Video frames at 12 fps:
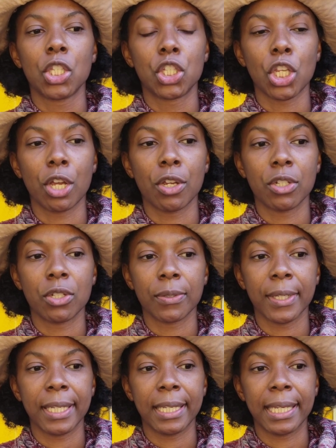
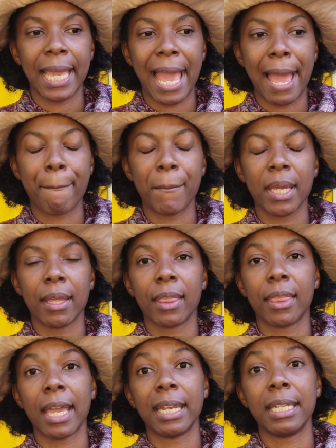Surgery
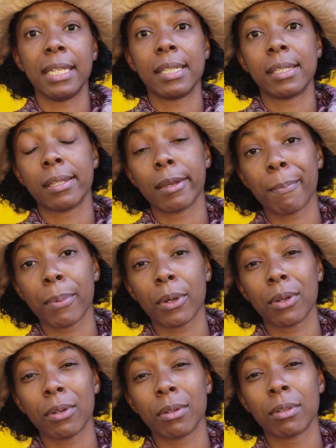happened that
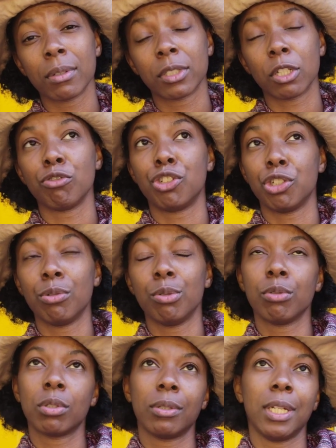December, so
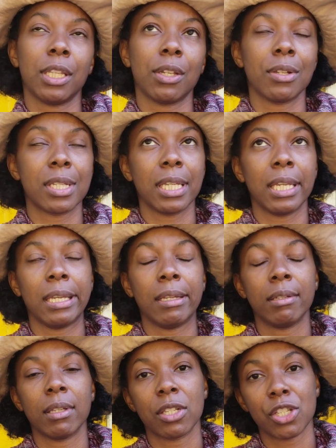June 2013
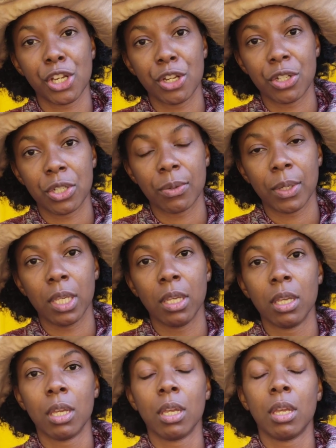surgery.
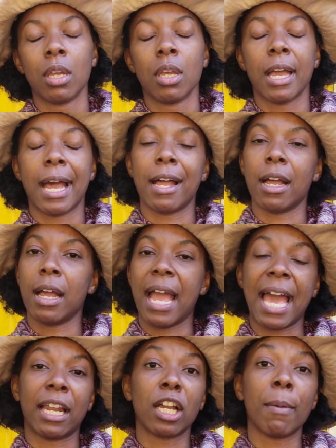I
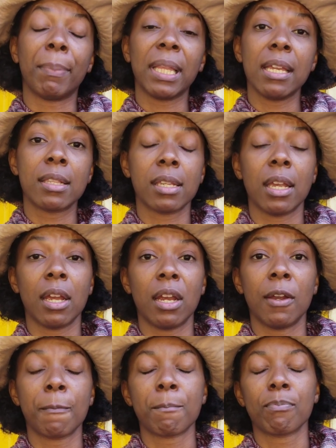had a complete
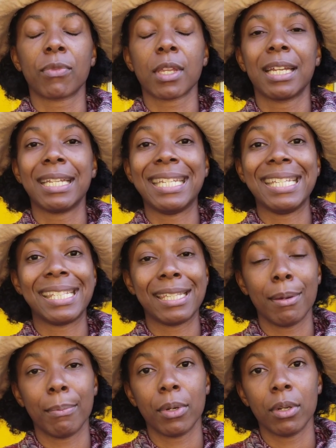tear
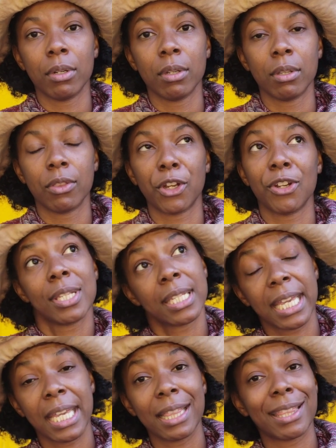December
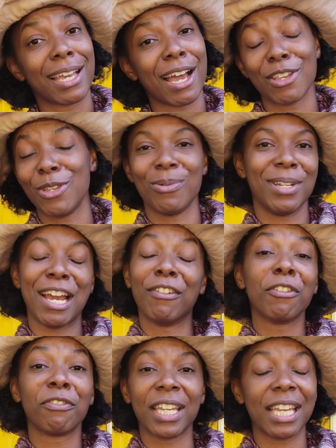13th. You will
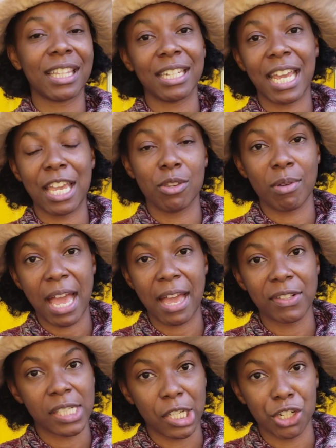never forget the day you
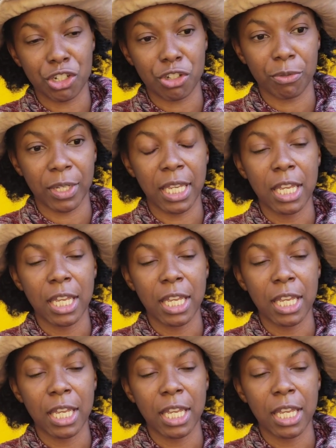have surgery,